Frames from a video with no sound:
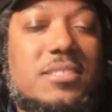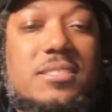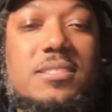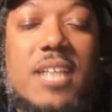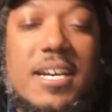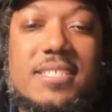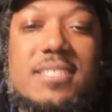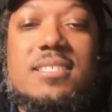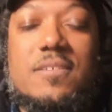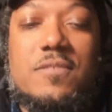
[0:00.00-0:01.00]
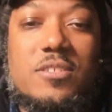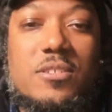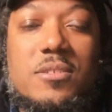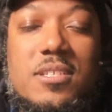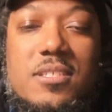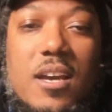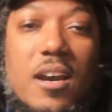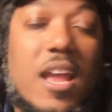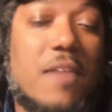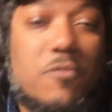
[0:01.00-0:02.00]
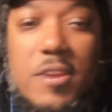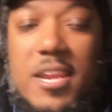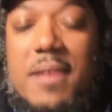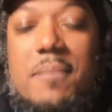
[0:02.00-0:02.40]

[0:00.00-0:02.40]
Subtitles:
dozens of students every